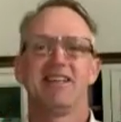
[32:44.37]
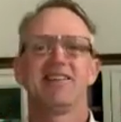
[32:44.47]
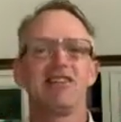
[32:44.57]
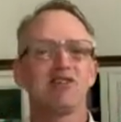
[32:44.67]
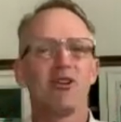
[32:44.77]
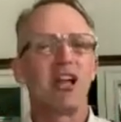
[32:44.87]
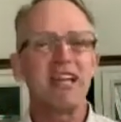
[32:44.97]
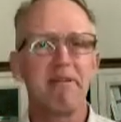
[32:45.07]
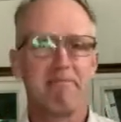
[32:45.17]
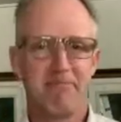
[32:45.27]
It's all on
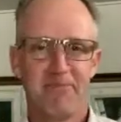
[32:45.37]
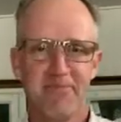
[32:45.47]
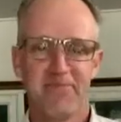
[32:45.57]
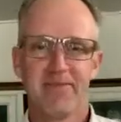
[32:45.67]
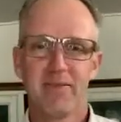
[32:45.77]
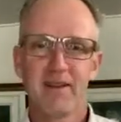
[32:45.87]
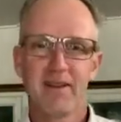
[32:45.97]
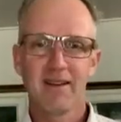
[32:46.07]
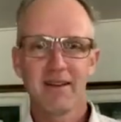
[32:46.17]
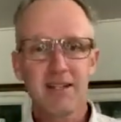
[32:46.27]
him.
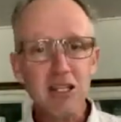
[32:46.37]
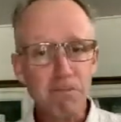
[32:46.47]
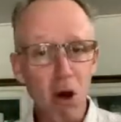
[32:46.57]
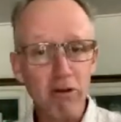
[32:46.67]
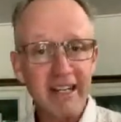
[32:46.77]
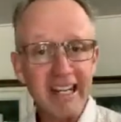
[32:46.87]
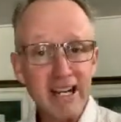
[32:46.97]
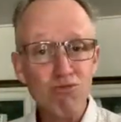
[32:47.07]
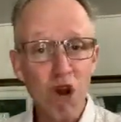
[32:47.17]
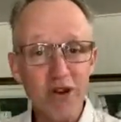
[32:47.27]
He spoke it.
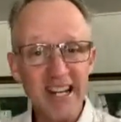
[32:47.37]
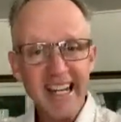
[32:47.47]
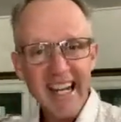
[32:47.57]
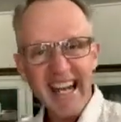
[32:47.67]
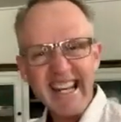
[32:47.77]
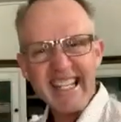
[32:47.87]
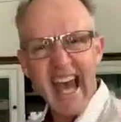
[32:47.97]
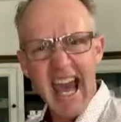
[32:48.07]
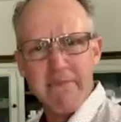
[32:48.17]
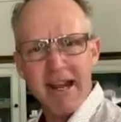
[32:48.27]
He wrote it. And he's
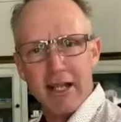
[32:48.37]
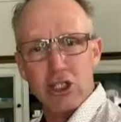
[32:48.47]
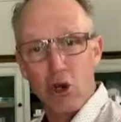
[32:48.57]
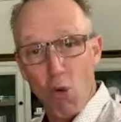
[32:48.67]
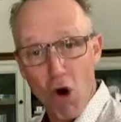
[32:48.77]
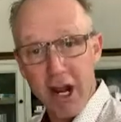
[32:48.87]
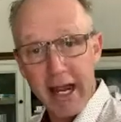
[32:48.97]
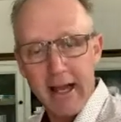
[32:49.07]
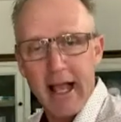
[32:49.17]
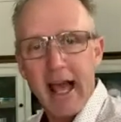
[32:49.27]
aiming us toward
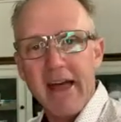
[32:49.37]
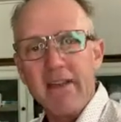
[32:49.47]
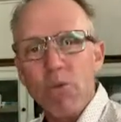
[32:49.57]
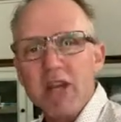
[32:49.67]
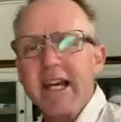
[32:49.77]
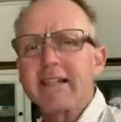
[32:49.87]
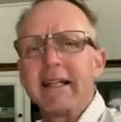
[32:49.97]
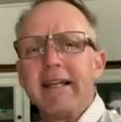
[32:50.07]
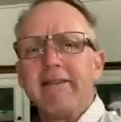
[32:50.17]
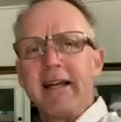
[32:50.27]
it. And then we get to
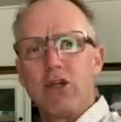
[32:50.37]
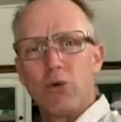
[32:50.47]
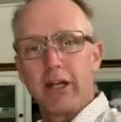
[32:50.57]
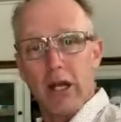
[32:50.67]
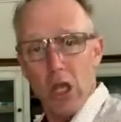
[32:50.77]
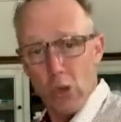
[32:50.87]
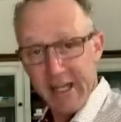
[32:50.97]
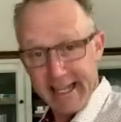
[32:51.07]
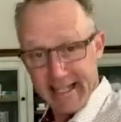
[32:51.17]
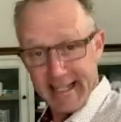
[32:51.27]
live into it. We
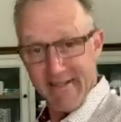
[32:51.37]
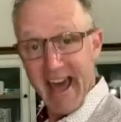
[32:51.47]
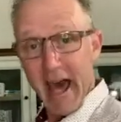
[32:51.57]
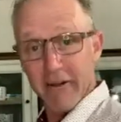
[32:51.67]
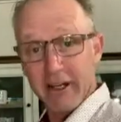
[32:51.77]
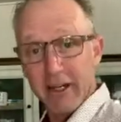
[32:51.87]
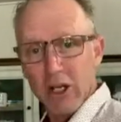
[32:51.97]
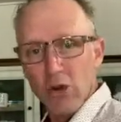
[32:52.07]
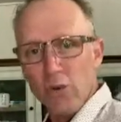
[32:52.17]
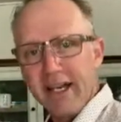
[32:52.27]
get to live out of it.
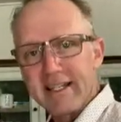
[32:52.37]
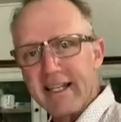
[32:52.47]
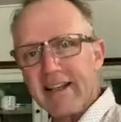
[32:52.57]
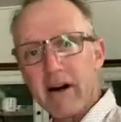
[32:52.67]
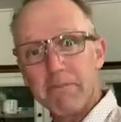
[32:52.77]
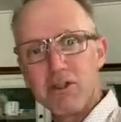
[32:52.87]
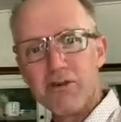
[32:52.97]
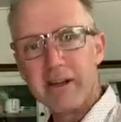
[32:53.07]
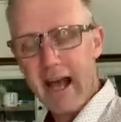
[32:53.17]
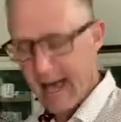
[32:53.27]
We get to live up
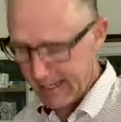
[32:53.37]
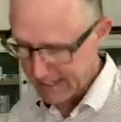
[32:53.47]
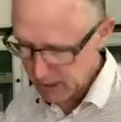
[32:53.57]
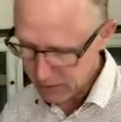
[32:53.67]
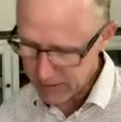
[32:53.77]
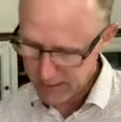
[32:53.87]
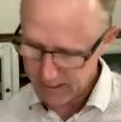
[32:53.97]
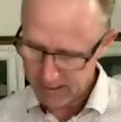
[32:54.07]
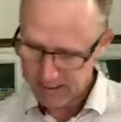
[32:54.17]
to it. Hallelujah.